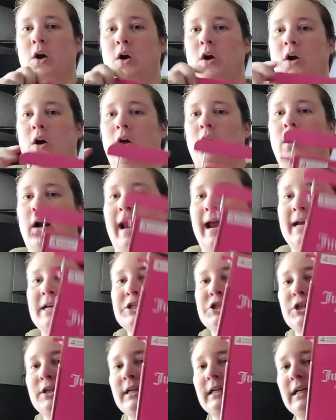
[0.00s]
are
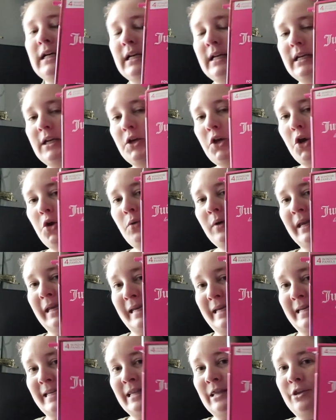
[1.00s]
actually going to go
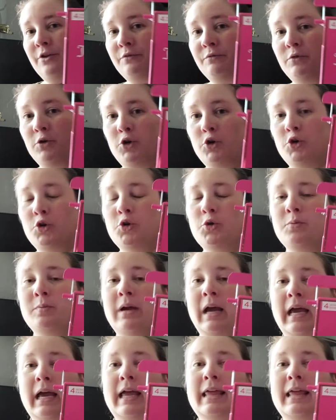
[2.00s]
in the room